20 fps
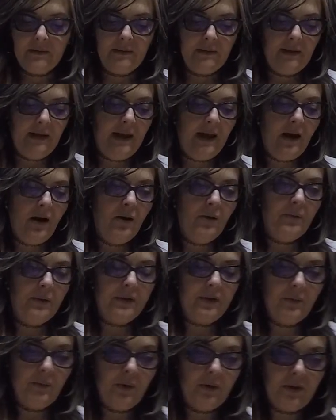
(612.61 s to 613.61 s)
now what
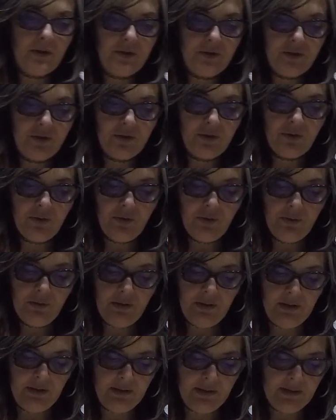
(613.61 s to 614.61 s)
you want to do
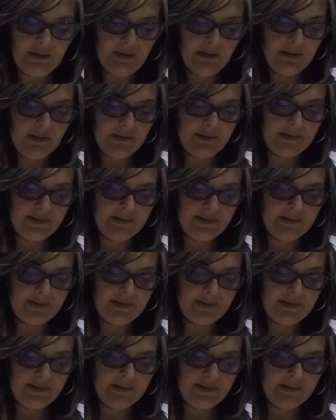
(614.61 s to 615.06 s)
is